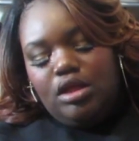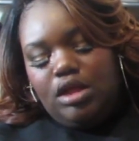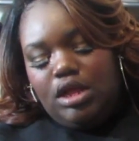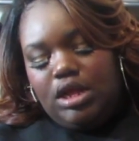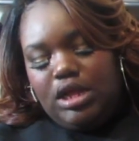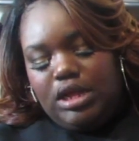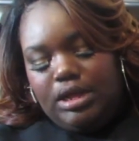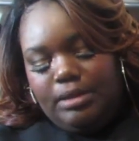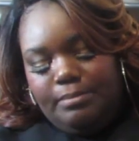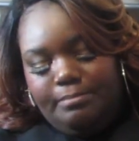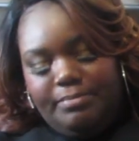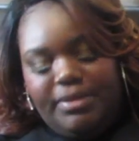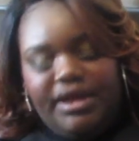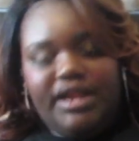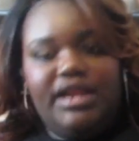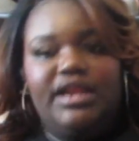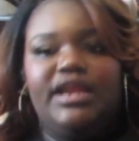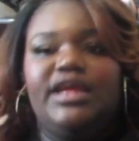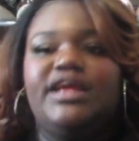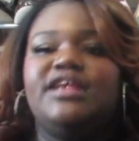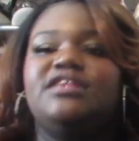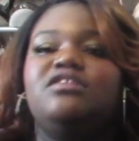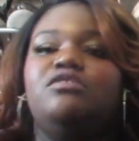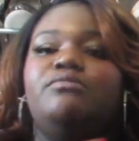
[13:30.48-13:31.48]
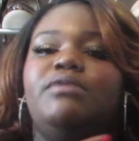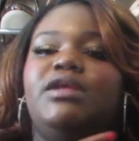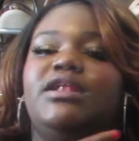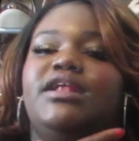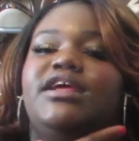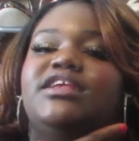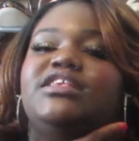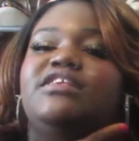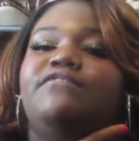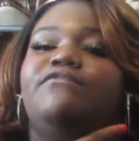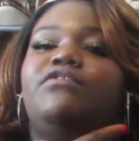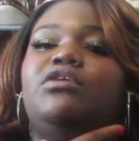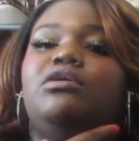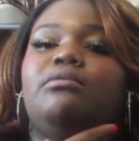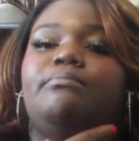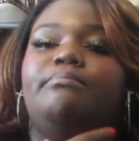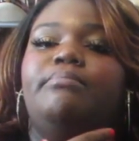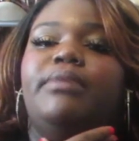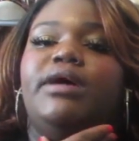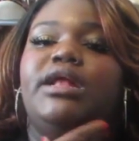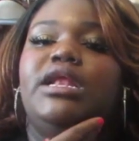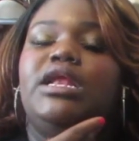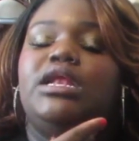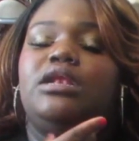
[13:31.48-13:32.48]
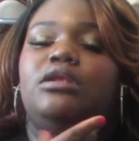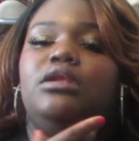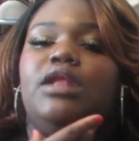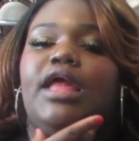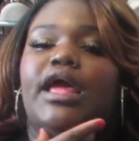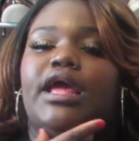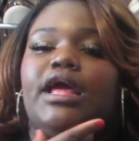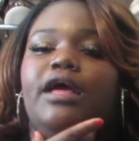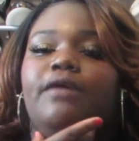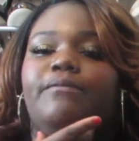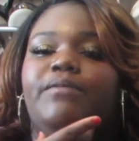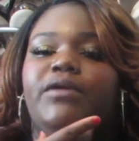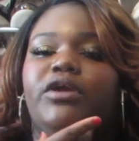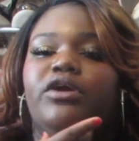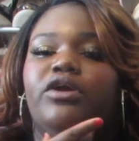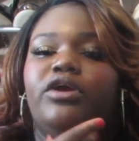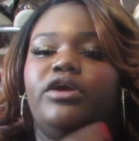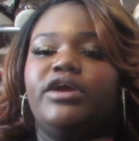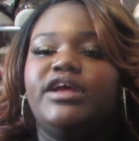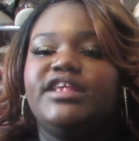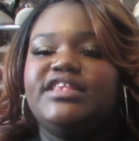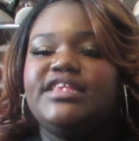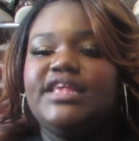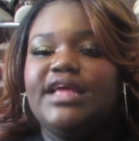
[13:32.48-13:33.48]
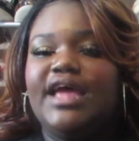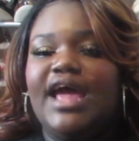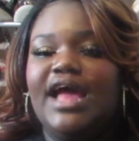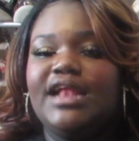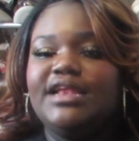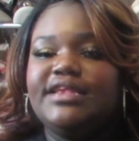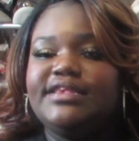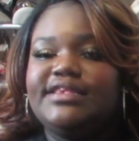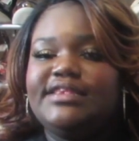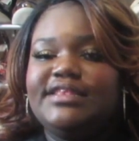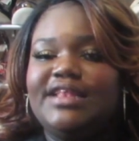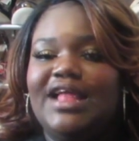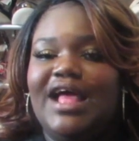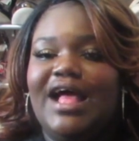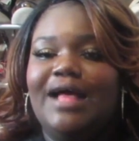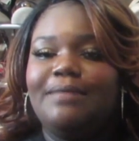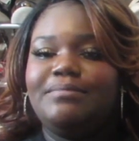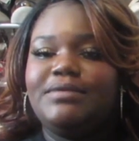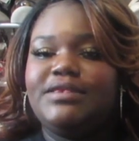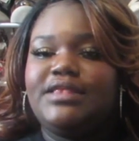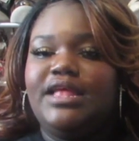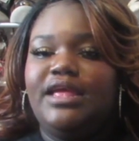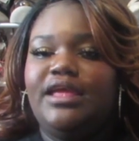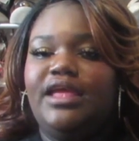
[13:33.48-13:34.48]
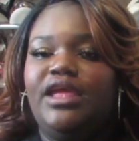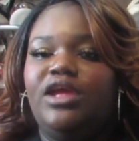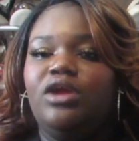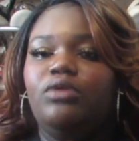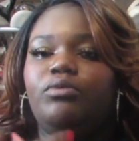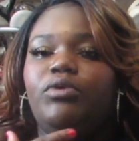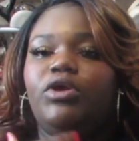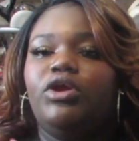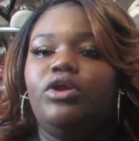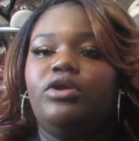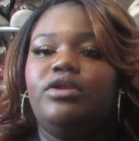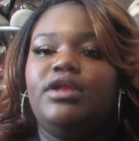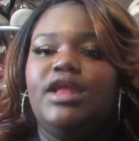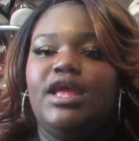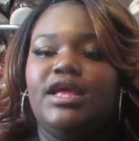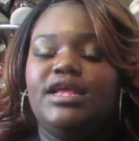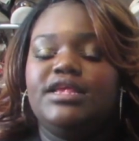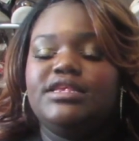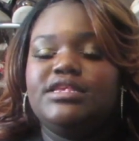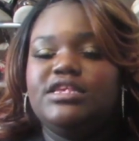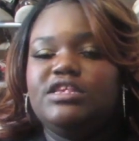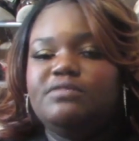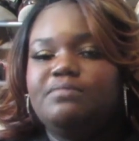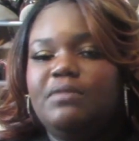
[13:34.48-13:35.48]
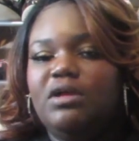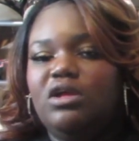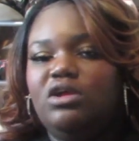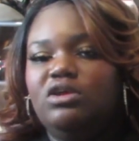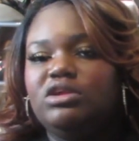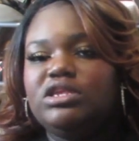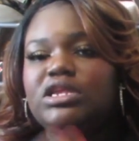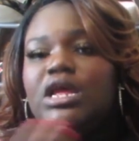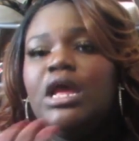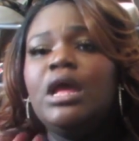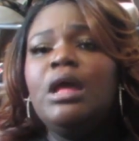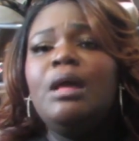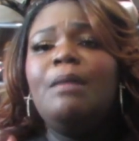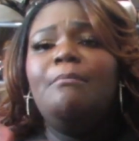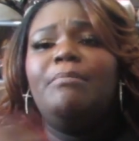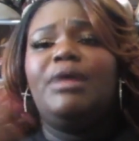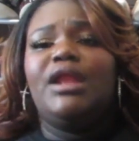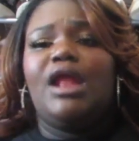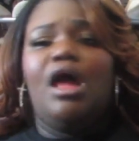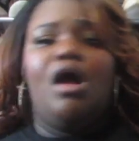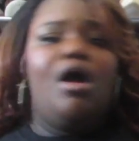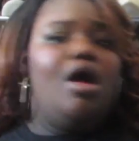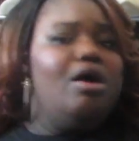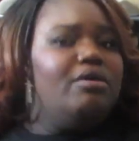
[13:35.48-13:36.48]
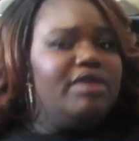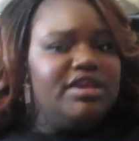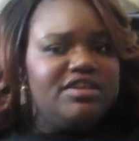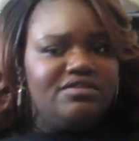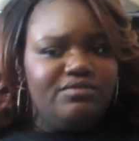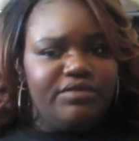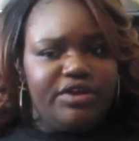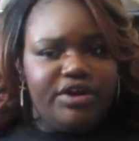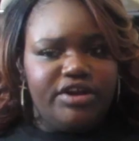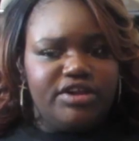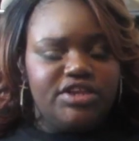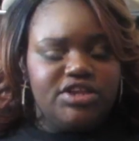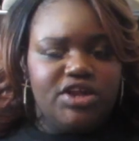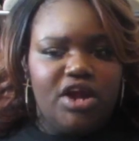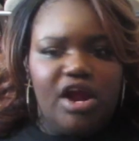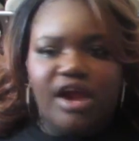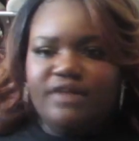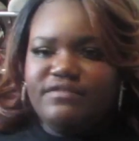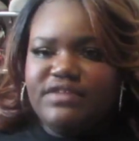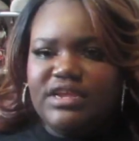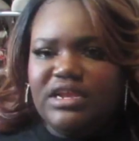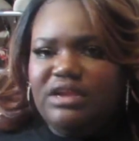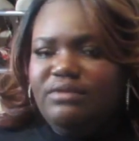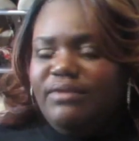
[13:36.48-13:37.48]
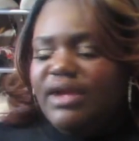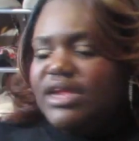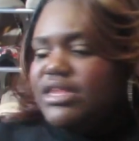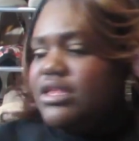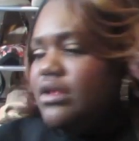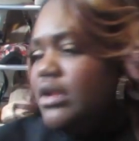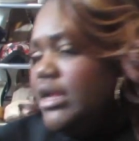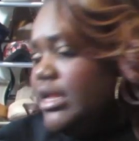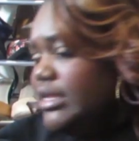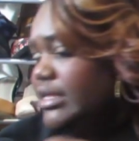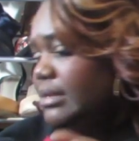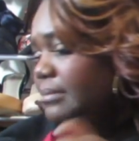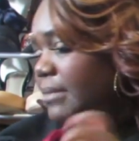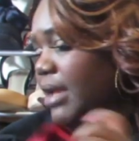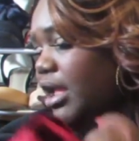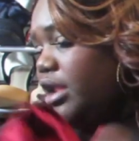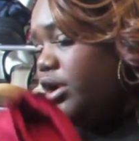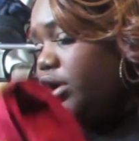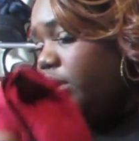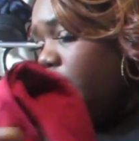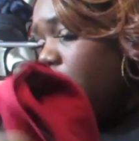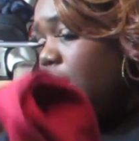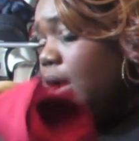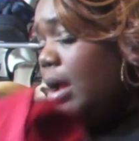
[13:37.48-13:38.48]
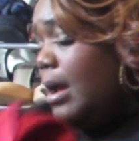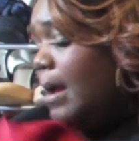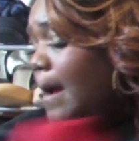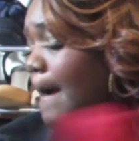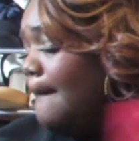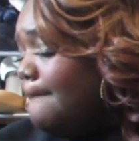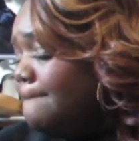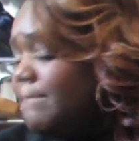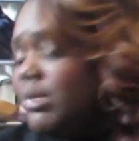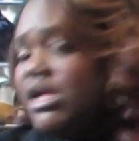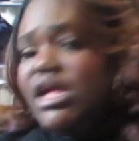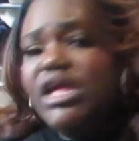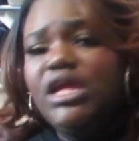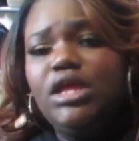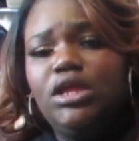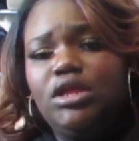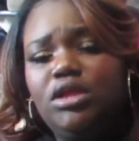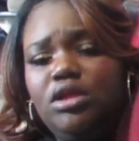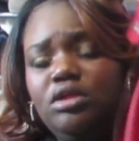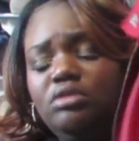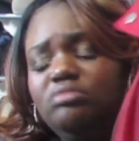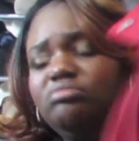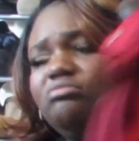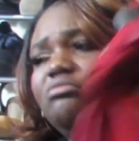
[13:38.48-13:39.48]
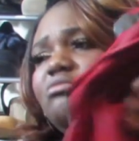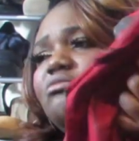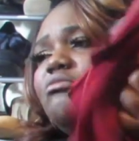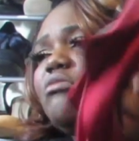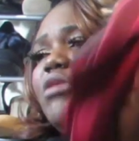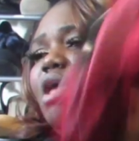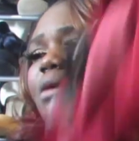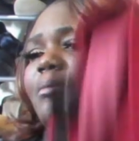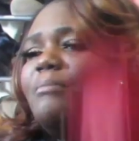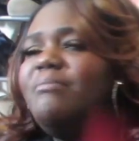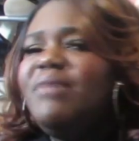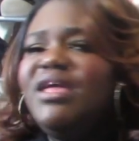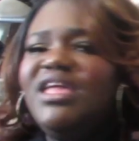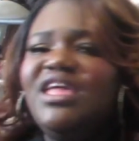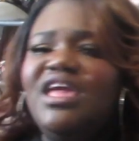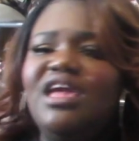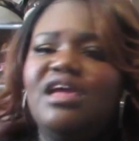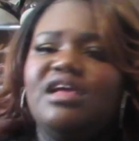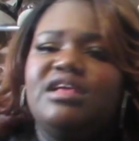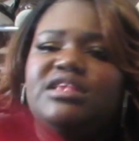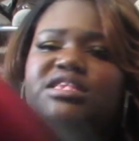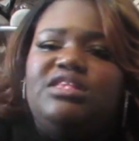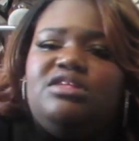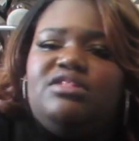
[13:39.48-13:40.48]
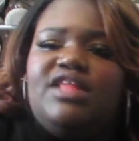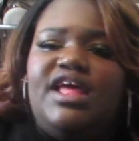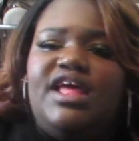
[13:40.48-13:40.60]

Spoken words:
button it, because it'll be nice if you could button like up here, because it kind of stops like here where your neck is exposed. But I always wear scarves anyway, so it doesn't matter. But yeah, so